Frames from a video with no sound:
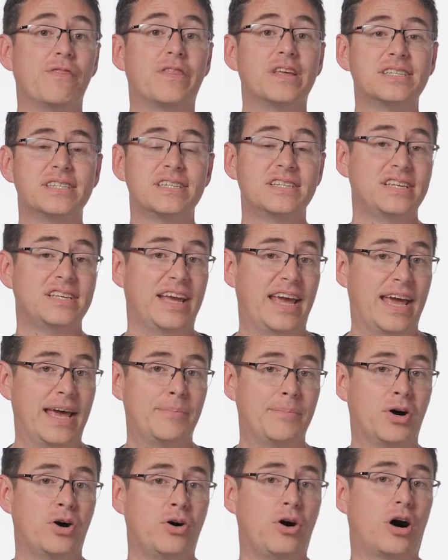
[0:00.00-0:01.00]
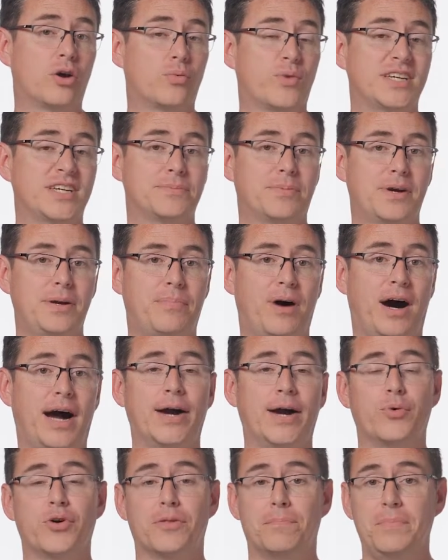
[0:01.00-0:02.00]
this is the ML on Raspberry
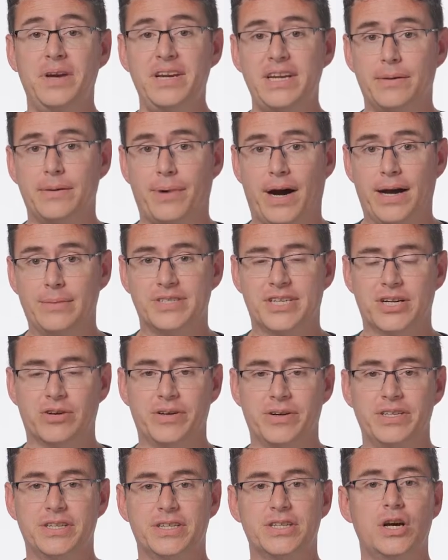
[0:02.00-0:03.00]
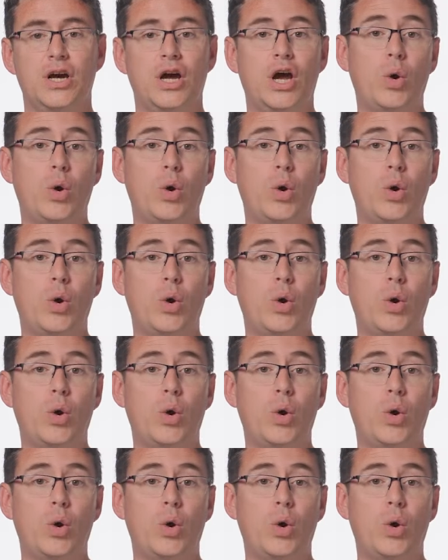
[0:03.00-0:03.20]
Pi with MediaPipe series,